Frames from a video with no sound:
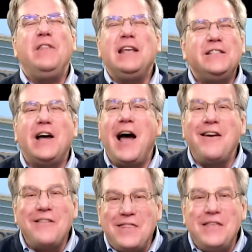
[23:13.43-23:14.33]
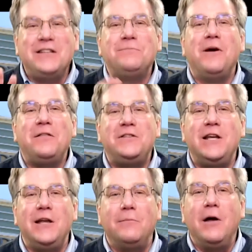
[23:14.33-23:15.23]
the entire This Month
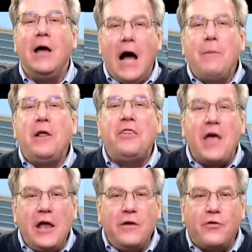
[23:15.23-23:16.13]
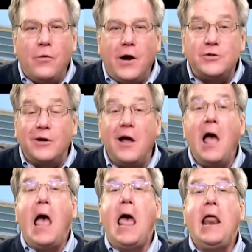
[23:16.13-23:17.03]
team, I want to thank you for watching,
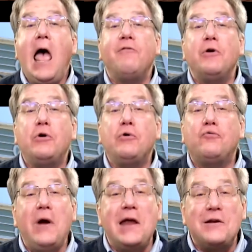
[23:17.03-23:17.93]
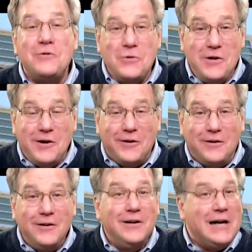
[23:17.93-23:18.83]
and have a great new year.
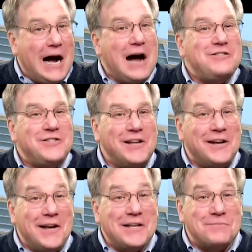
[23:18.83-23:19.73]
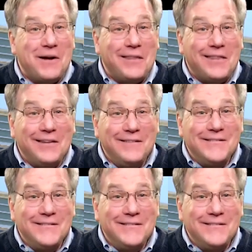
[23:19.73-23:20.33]
I'll see you next month.